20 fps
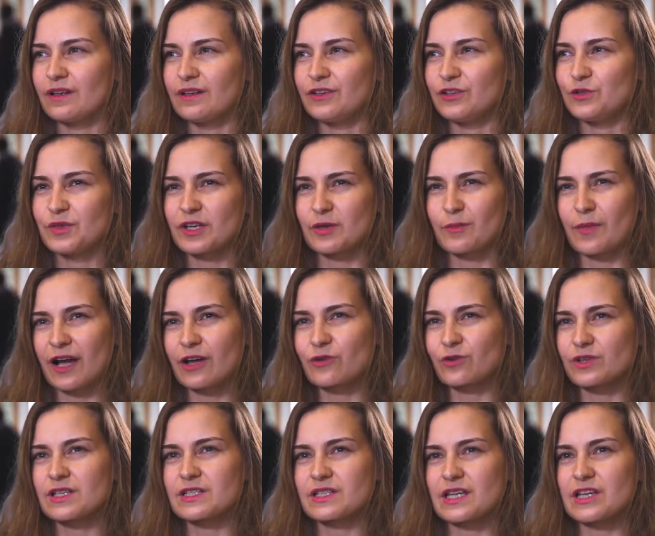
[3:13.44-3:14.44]
You mean in my
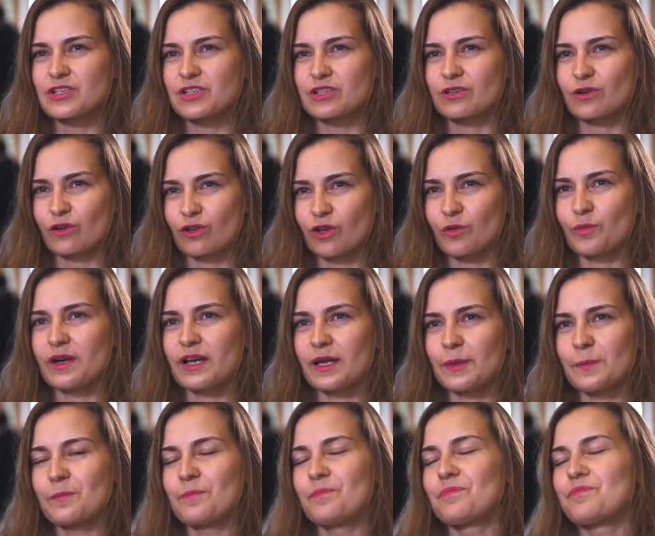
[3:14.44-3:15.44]
organization or globally?
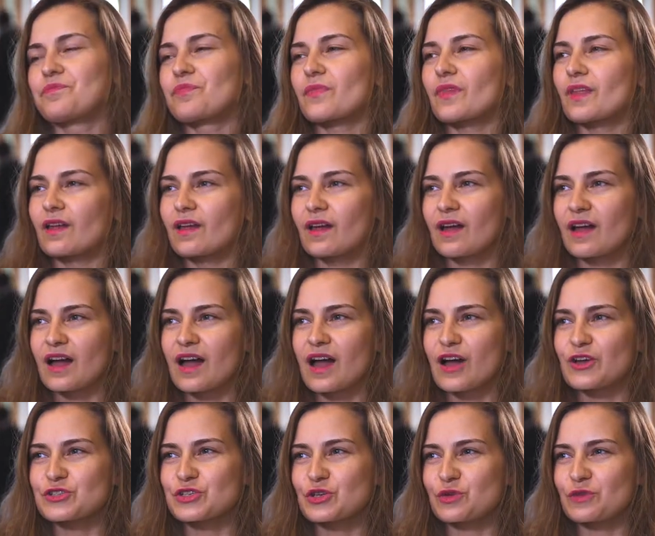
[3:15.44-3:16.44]

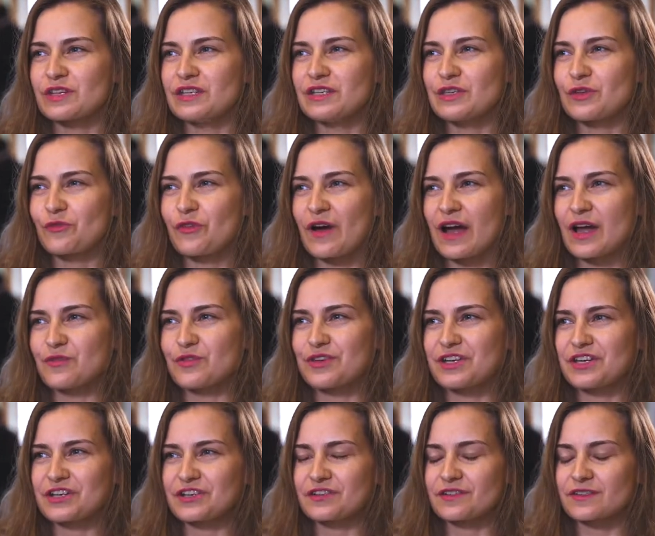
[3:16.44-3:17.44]
So in the
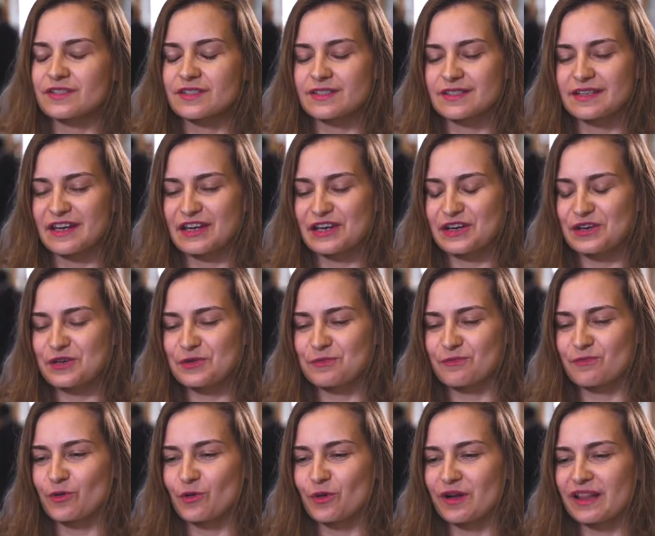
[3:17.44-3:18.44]
5 years,
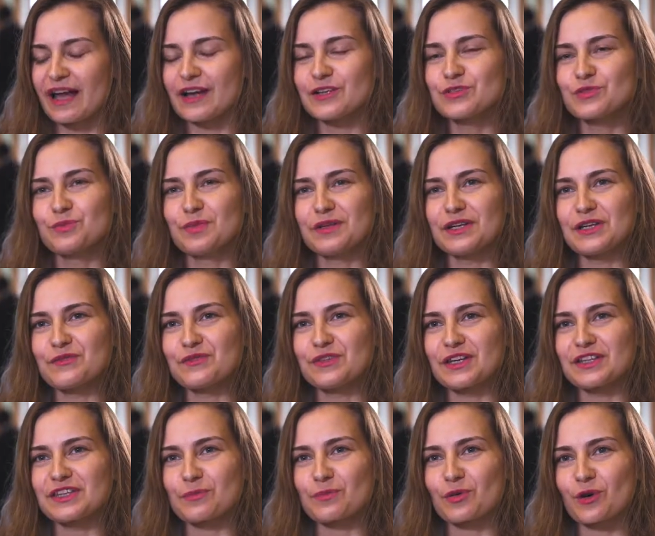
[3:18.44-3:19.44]
well, I do believe
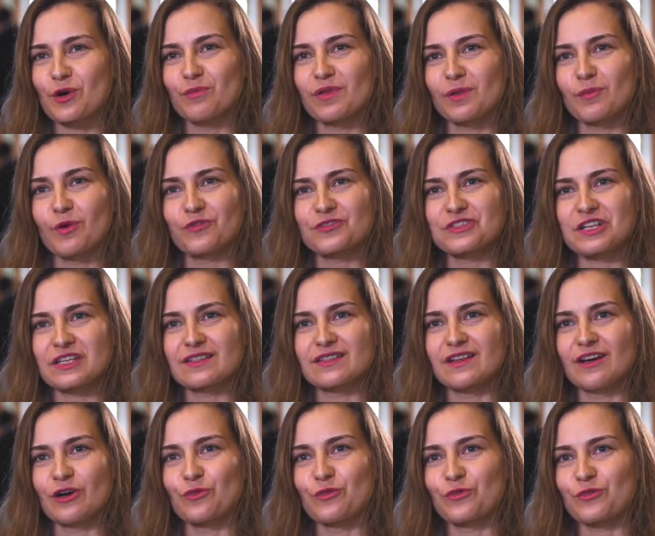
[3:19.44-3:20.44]
that the problem
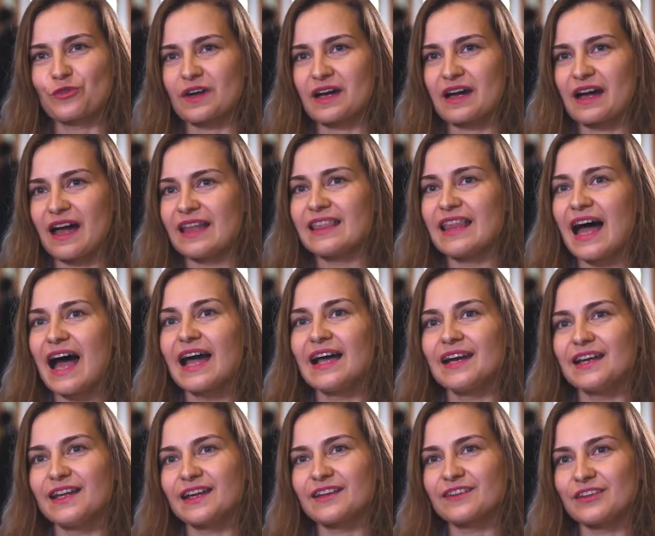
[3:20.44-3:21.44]
of
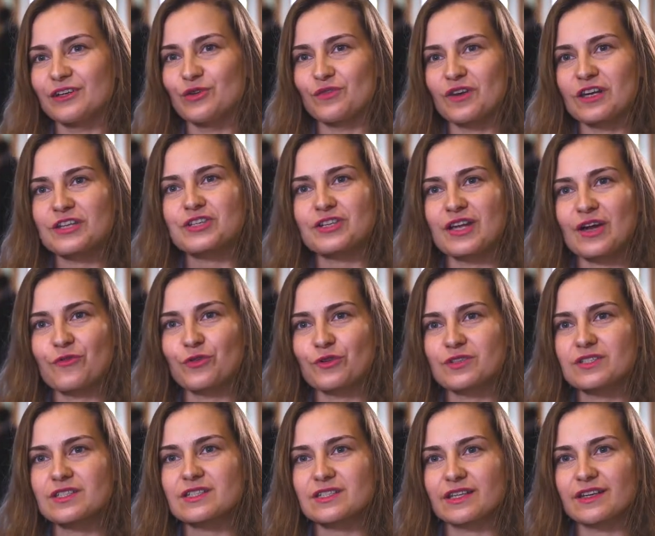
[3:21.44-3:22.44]
aligning the innovation
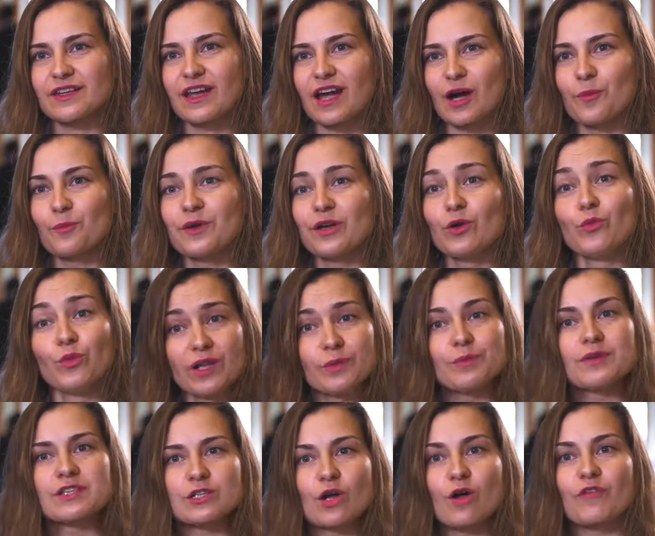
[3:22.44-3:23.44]
efforts inside the company will
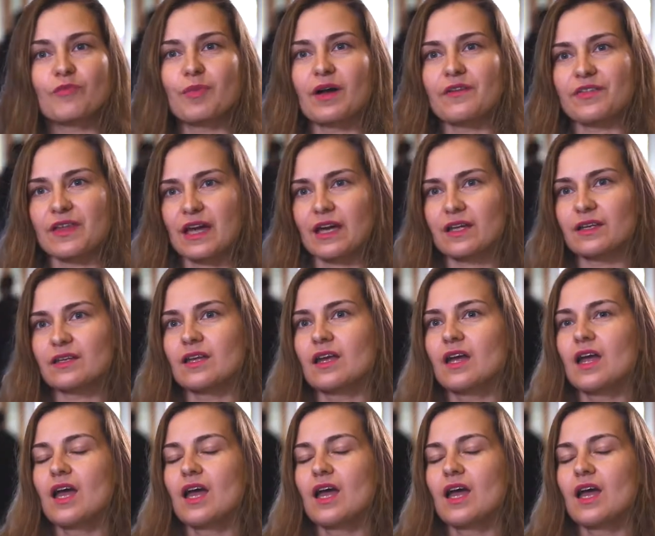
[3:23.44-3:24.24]
be solved by then.